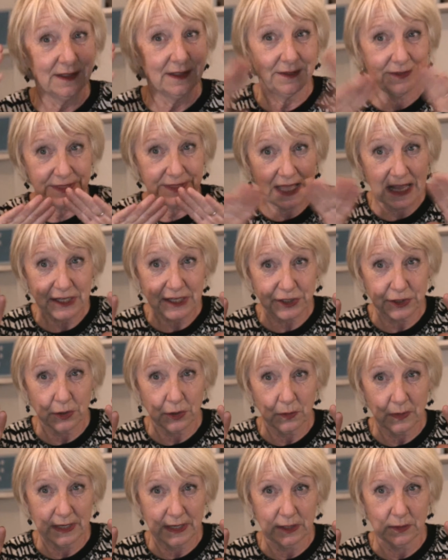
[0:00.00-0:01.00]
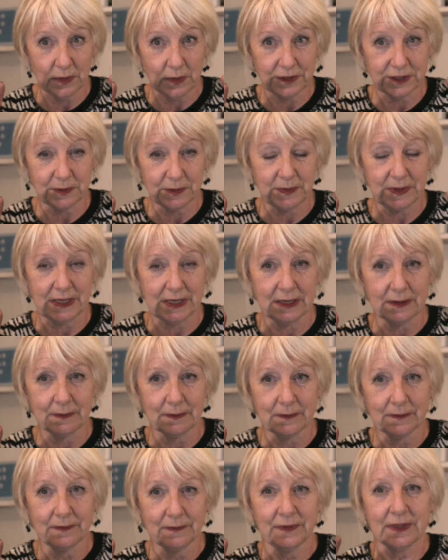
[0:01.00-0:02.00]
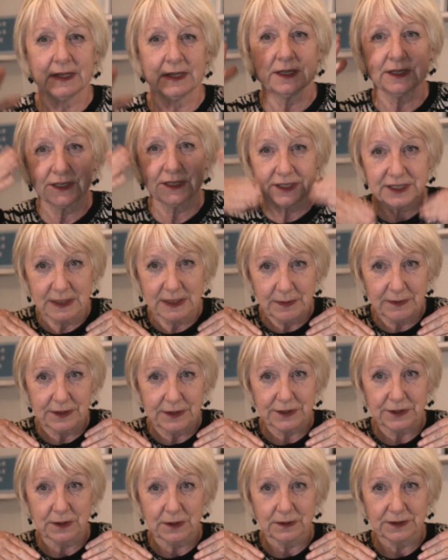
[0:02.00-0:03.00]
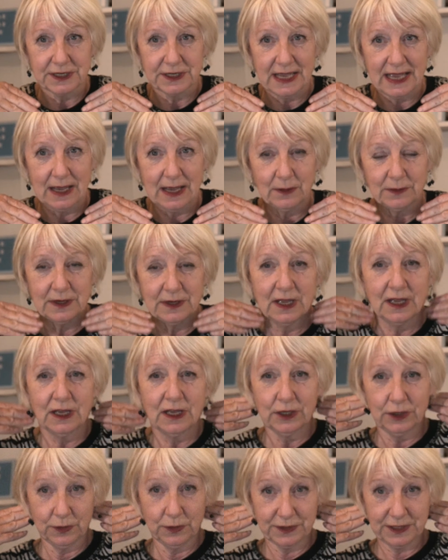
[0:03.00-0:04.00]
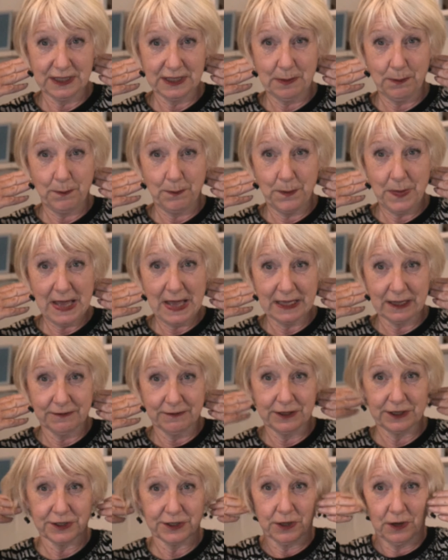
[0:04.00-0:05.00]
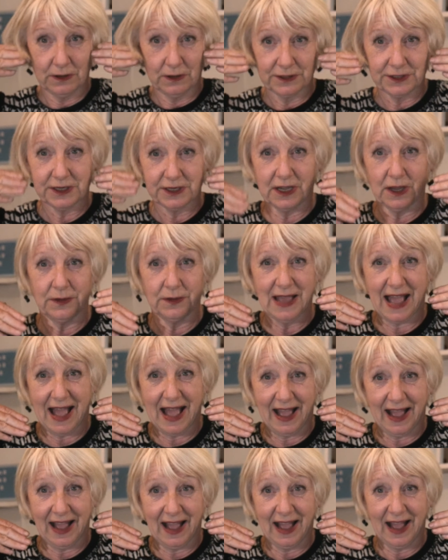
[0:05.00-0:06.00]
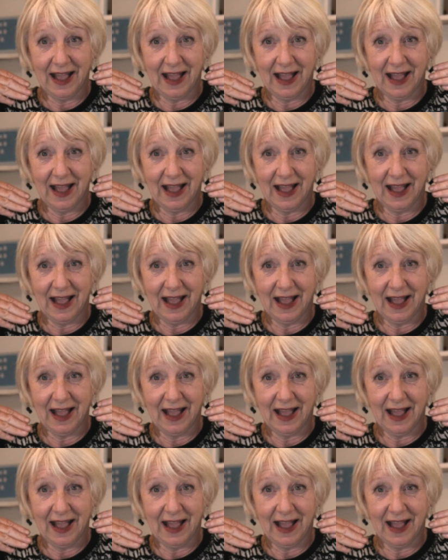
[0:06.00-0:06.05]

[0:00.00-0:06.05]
That's not where you want to be. Tip of the tongue down, using the back of the tongue to go un.